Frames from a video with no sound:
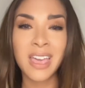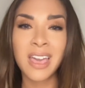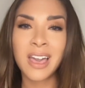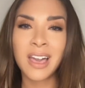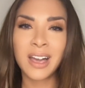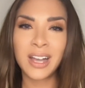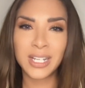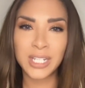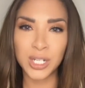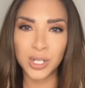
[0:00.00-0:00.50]

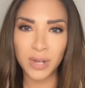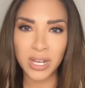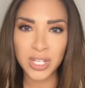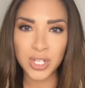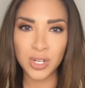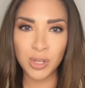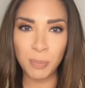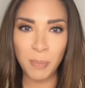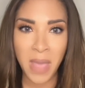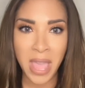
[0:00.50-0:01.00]
A
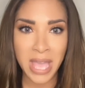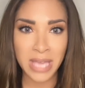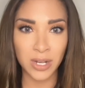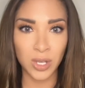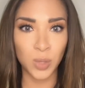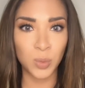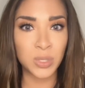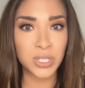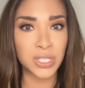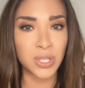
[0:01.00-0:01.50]
congressional
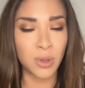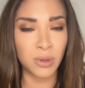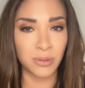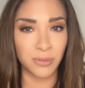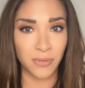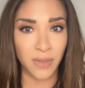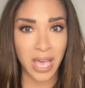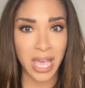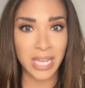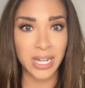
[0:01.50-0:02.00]
panel was
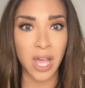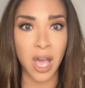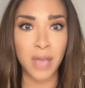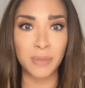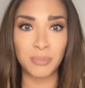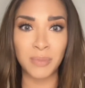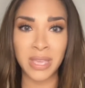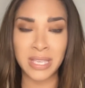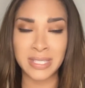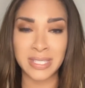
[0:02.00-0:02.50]
notified
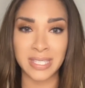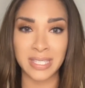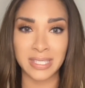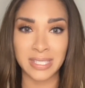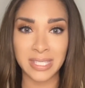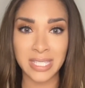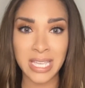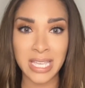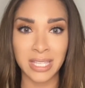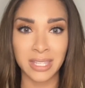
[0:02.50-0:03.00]
on May
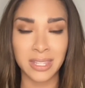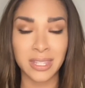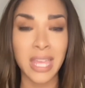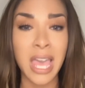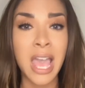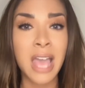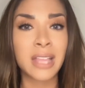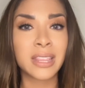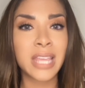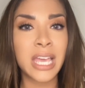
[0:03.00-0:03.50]
16th
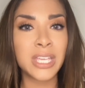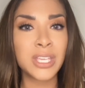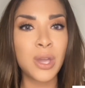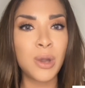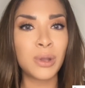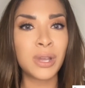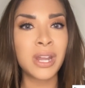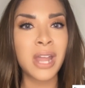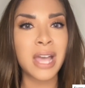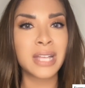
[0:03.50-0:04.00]
that
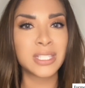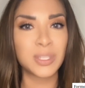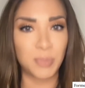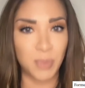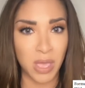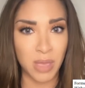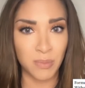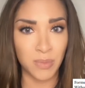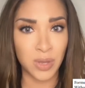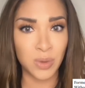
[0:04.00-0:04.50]
Yogananda
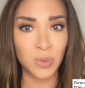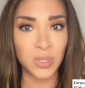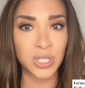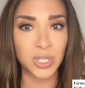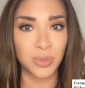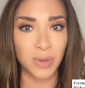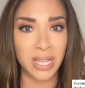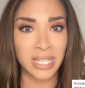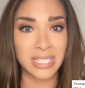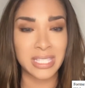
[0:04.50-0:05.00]
Pittman was
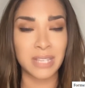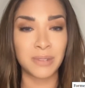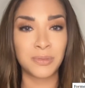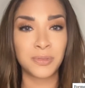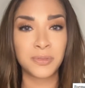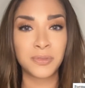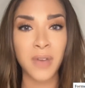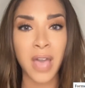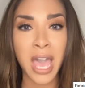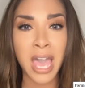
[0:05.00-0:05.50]
granted
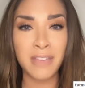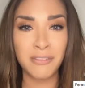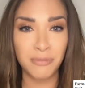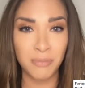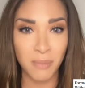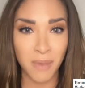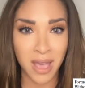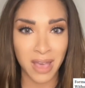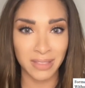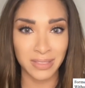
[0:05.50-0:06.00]
5
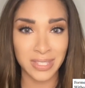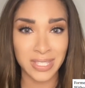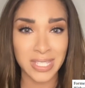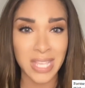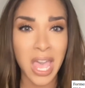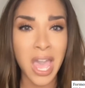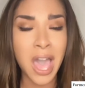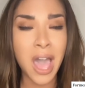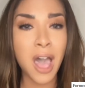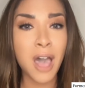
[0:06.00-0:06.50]
months
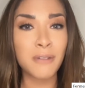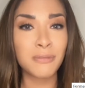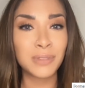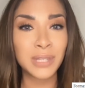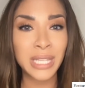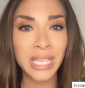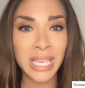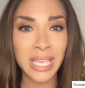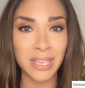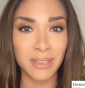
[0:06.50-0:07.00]

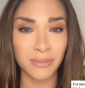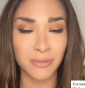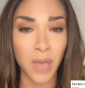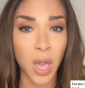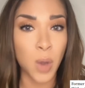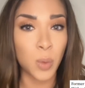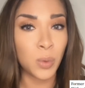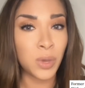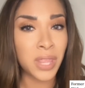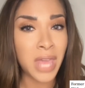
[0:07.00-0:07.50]
of leave
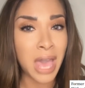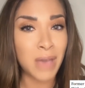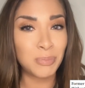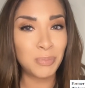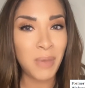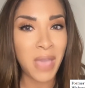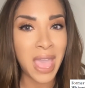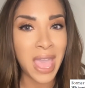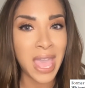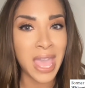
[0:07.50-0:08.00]

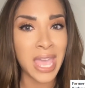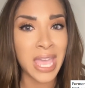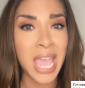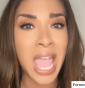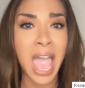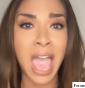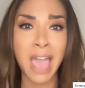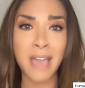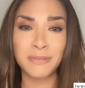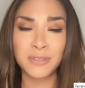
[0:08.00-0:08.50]
without
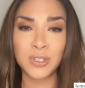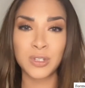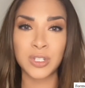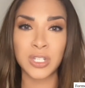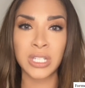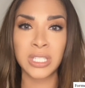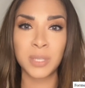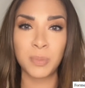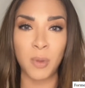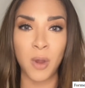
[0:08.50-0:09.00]
pay after
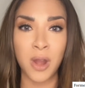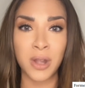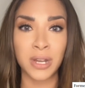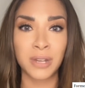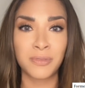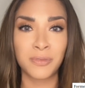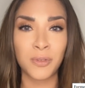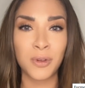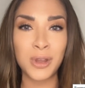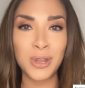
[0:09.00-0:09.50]
she
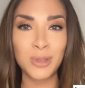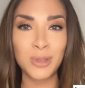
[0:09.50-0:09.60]
departed for a new